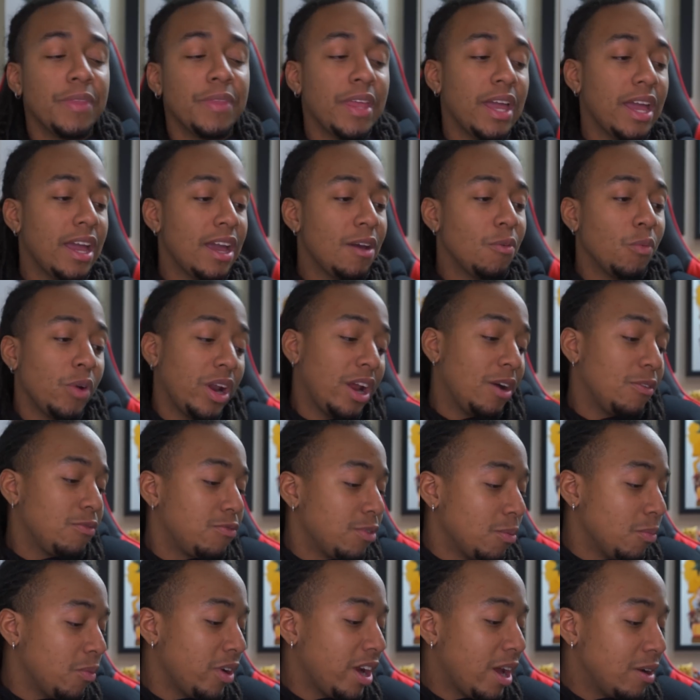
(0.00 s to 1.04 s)
And what I,
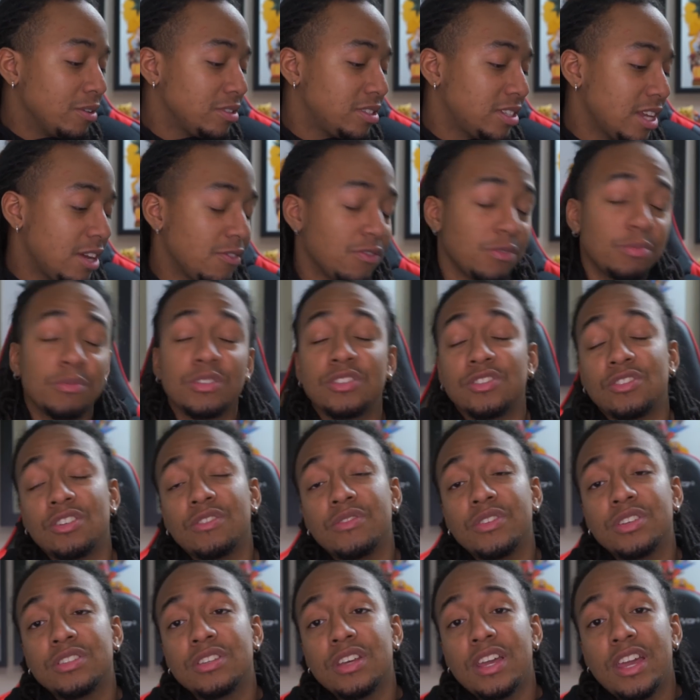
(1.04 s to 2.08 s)
from what I would say from the
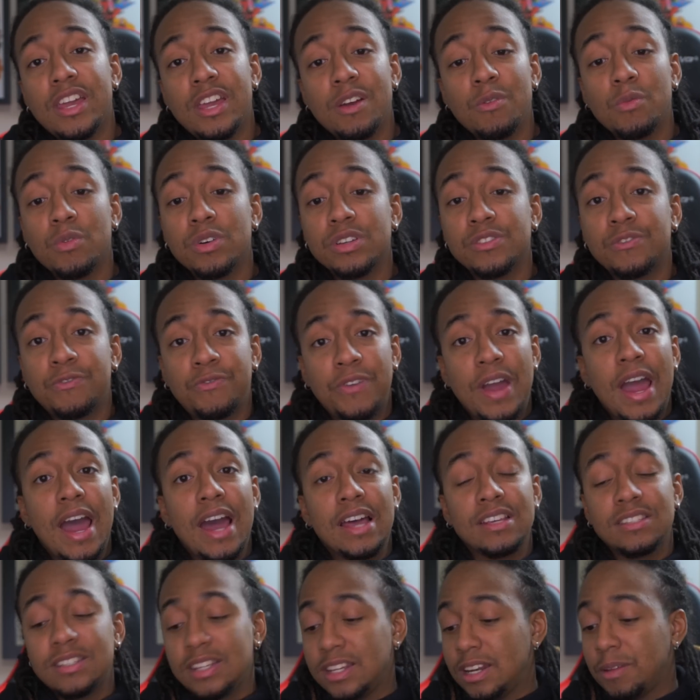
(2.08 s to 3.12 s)
service, it was
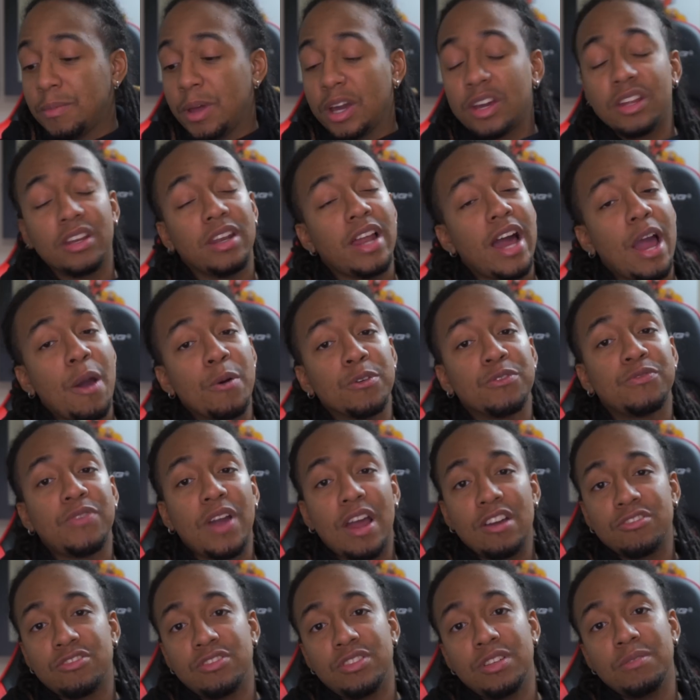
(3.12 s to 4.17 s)
fast. And I'm not gonna lie, it was
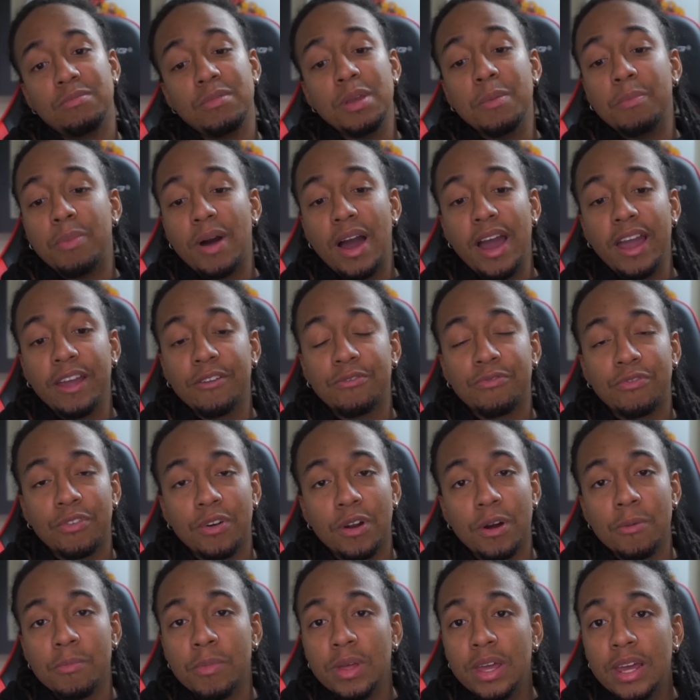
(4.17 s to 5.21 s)
faster than me buying
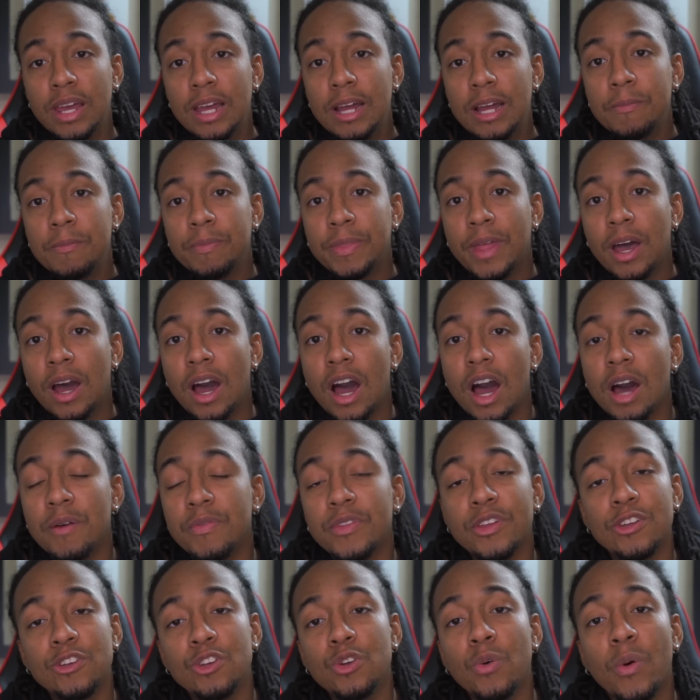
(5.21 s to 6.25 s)
from uh,
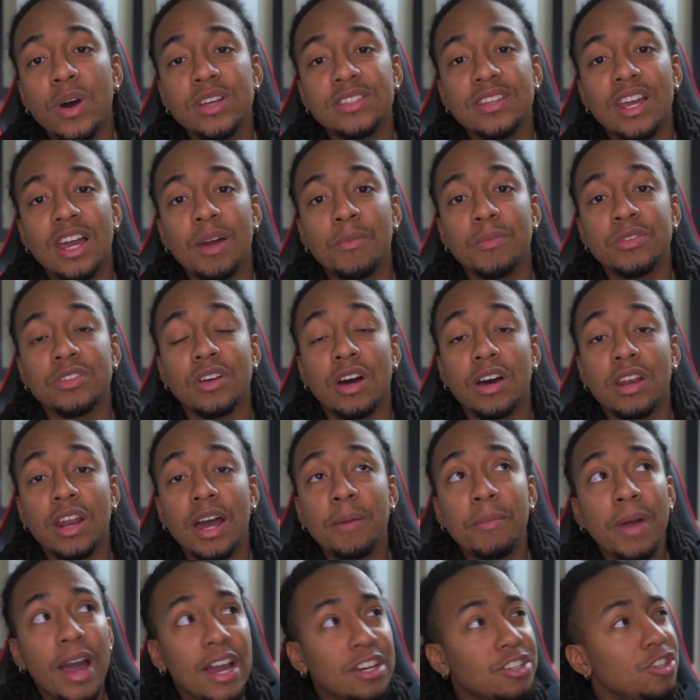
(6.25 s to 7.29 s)
the U.S. Amazon.
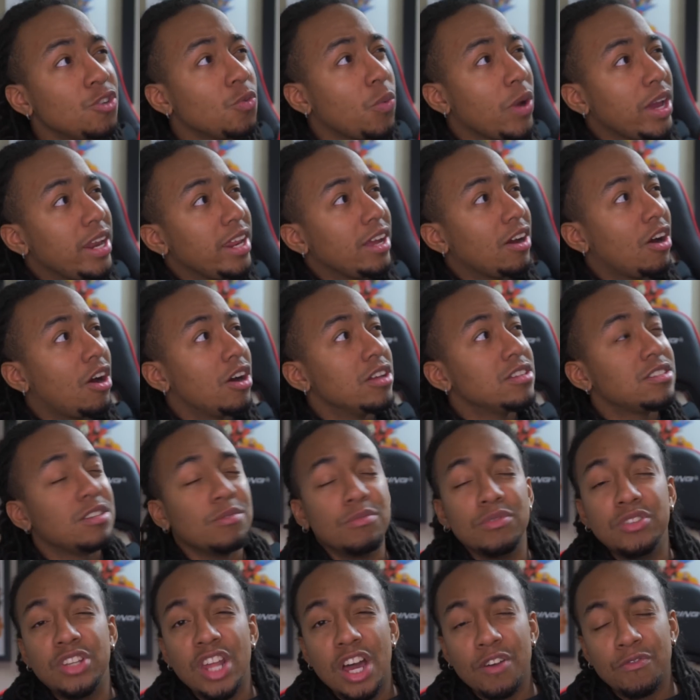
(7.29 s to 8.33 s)
I'm actually waiting on
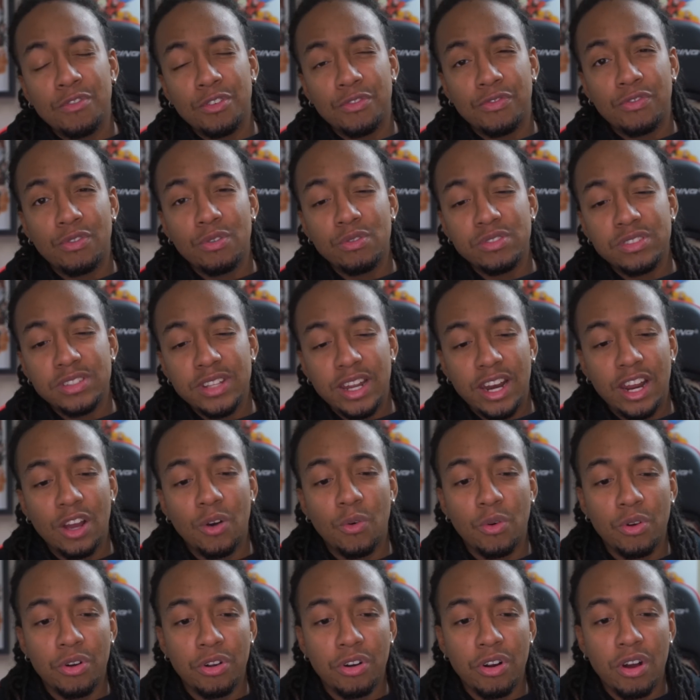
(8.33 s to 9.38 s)
some devil fruits that I
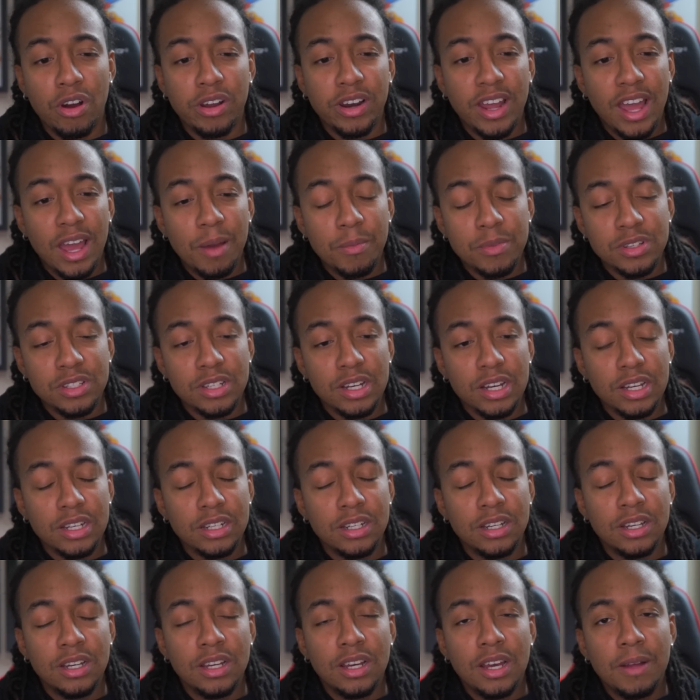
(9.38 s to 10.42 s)
ordered on Amazon
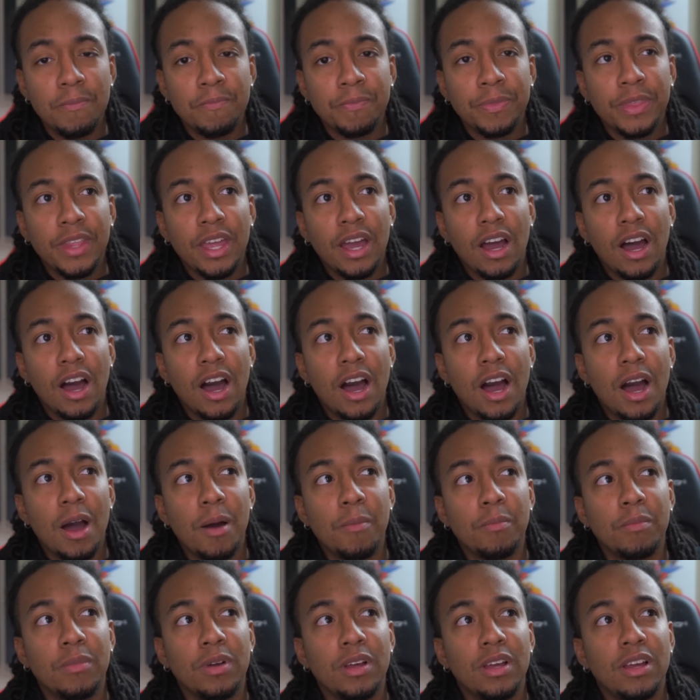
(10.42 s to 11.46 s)

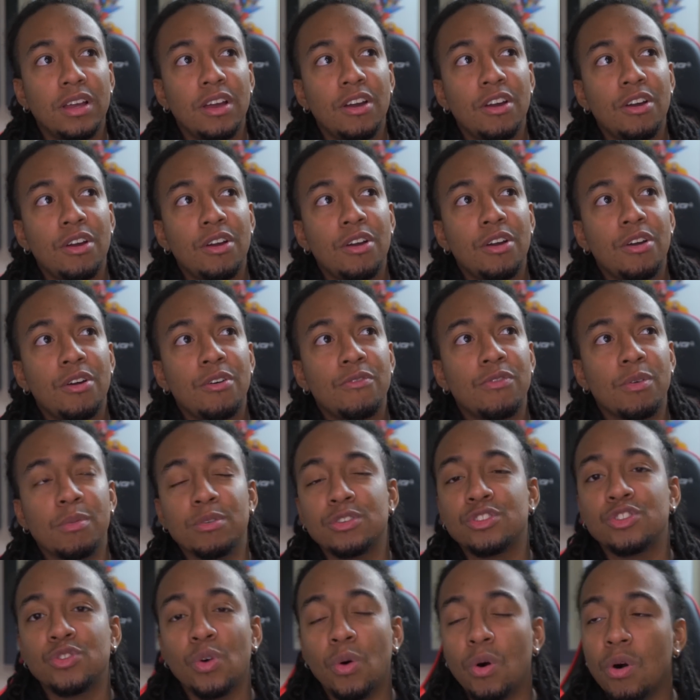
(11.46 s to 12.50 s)
um, from a
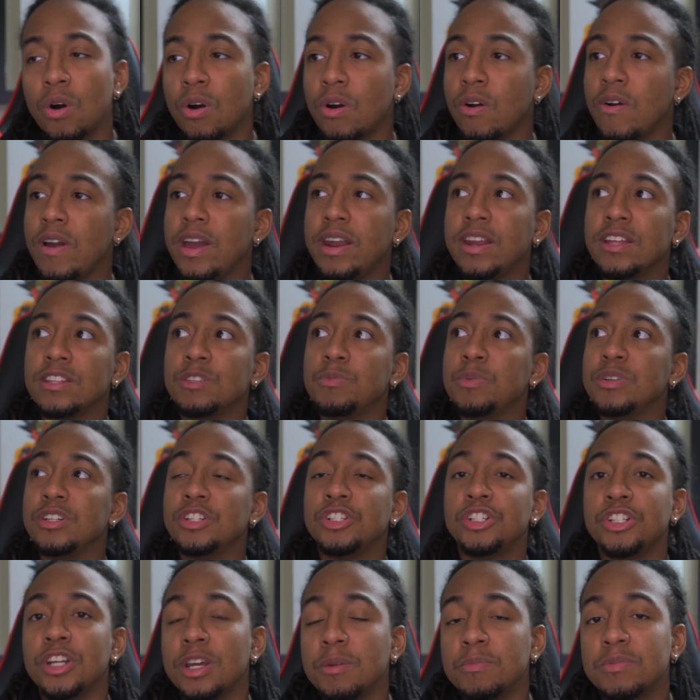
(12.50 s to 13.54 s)
store and it's been
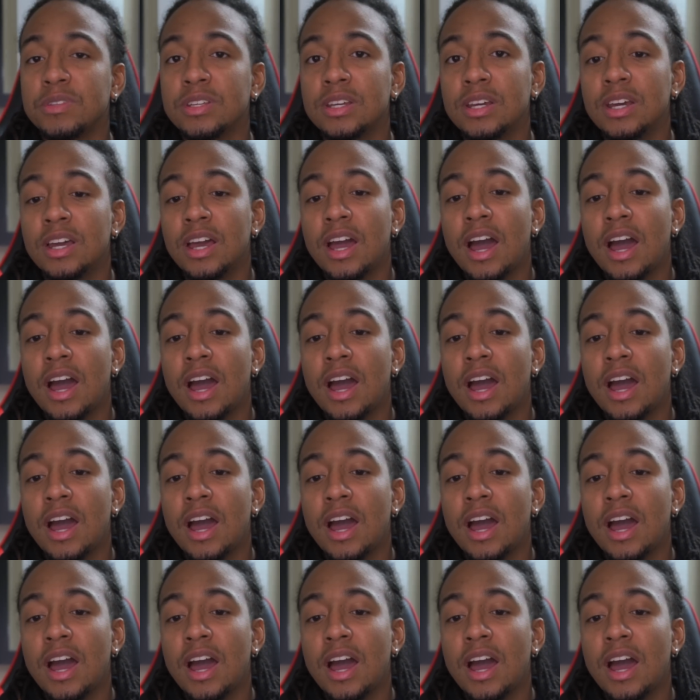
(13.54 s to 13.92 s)
shipped.